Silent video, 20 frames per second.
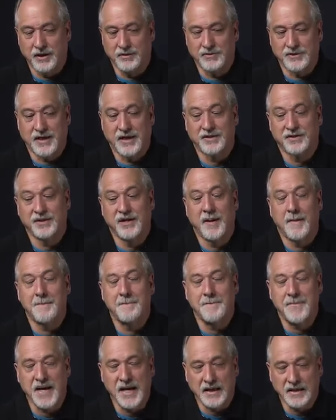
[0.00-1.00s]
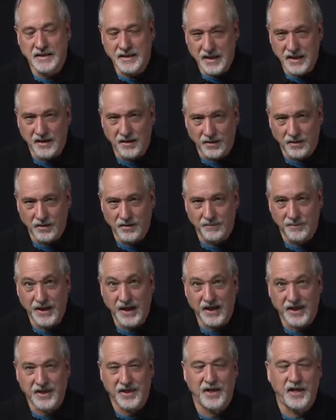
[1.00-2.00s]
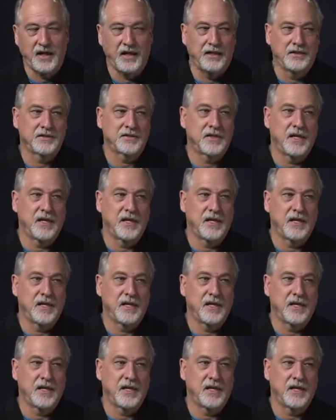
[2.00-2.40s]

It was actually a big deal, a big thing.